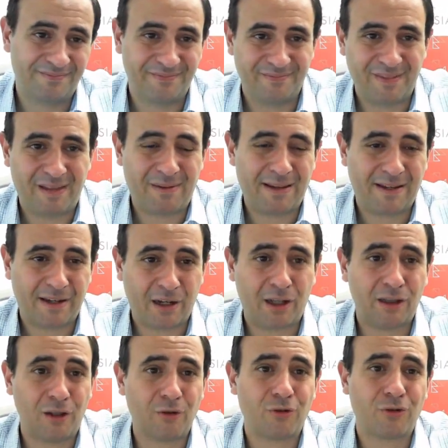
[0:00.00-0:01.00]
Maybe
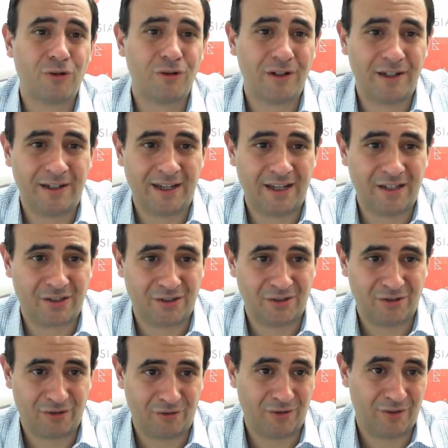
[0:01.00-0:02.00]
closer in
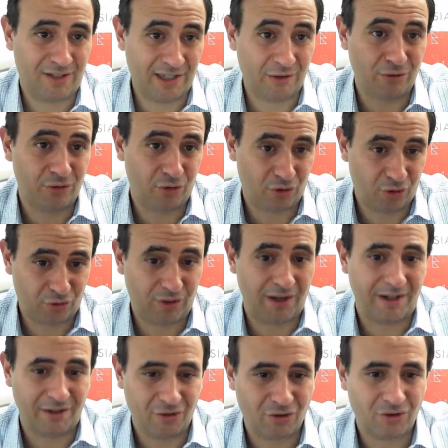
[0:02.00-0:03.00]
essence, though it sounds
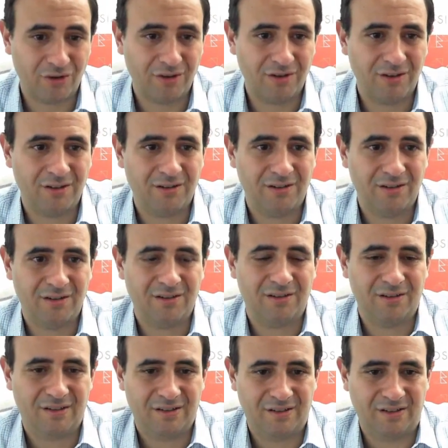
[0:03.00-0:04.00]
strange,
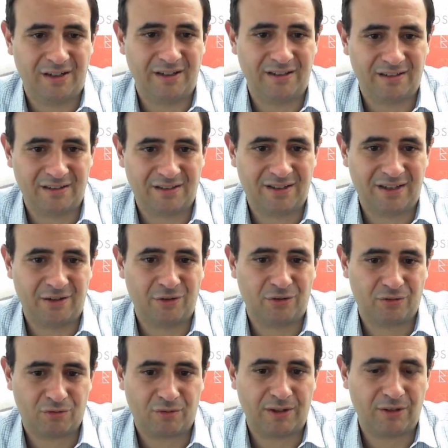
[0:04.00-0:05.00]
right? It
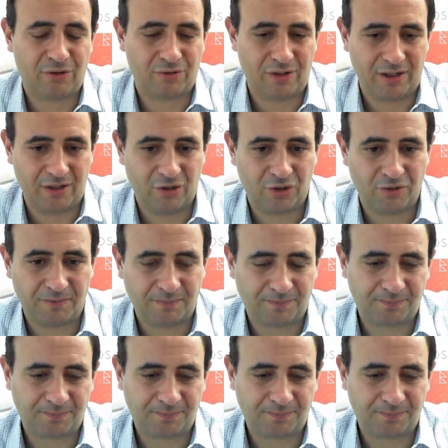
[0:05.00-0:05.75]
sounds quite strange.